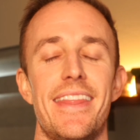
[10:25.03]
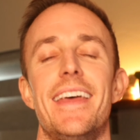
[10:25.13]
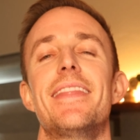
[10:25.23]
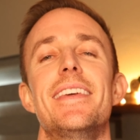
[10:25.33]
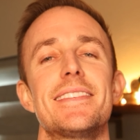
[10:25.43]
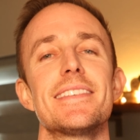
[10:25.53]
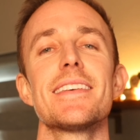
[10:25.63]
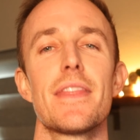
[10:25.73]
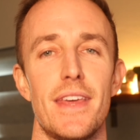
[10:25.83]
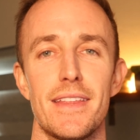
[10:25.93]
that this
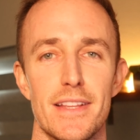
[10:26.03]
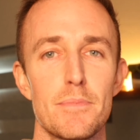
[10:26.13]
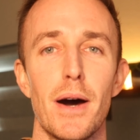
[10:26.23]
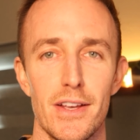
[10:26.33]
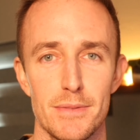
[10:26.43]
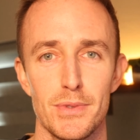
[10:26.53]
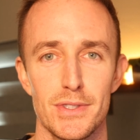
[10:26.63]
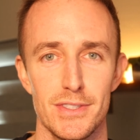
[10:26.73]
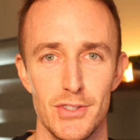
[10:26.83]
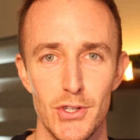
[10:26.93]
is a thing that's
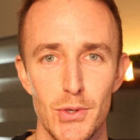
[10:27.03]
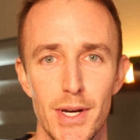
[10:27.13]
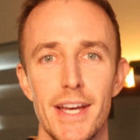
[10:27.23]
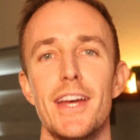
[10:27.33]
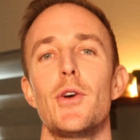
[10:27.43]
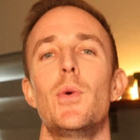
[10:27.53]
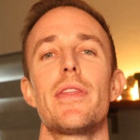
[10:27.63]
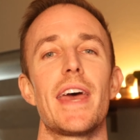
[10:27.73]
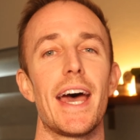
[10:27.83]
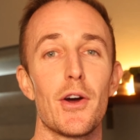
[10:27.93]
possible to do
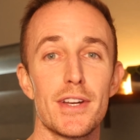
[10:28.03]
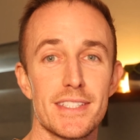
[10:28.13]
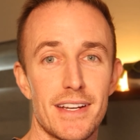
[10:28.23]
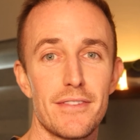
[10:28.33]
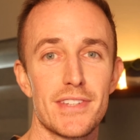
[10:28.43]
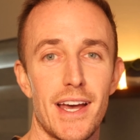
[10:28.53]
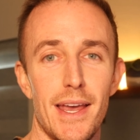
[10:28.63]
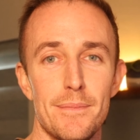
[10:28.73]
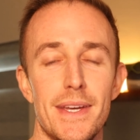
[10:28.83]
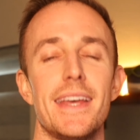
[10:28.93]
without a ton of
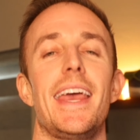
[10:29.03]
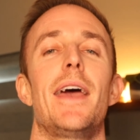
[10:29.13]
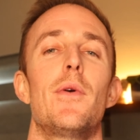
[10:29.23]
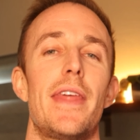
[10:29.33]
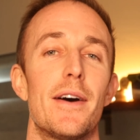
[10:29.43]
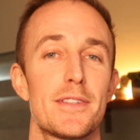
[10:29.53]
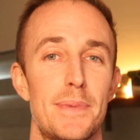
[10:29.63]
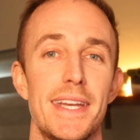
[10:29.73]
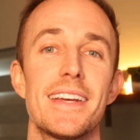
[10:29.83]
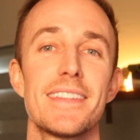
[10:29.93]
time and without
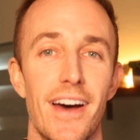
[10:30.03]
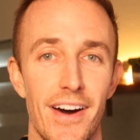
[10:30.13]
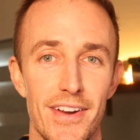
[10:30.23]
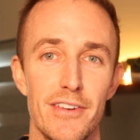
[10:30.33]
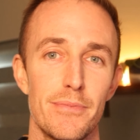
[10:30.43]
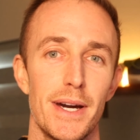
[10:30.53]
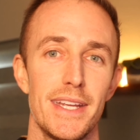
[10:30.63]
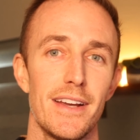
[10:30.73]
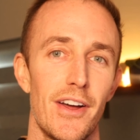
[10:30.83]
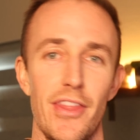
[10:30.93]
spending a ton of
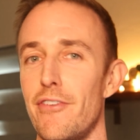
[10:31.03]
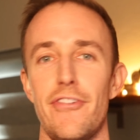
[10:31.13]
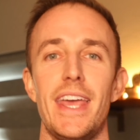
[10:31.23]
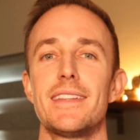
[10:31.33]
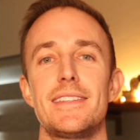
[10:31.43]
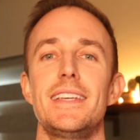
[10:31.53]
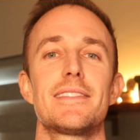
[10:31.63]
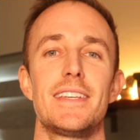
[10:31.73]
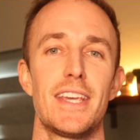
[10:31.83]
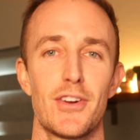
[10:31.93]
money on the
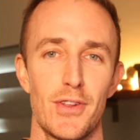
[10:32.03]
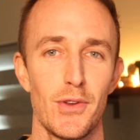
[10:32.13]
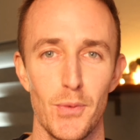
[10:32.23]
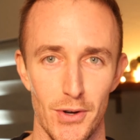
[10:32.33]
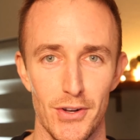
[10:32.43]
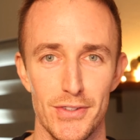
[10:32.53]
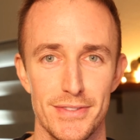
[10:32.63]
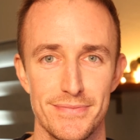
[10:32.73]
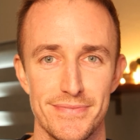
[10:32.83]
fanciest gear in the world.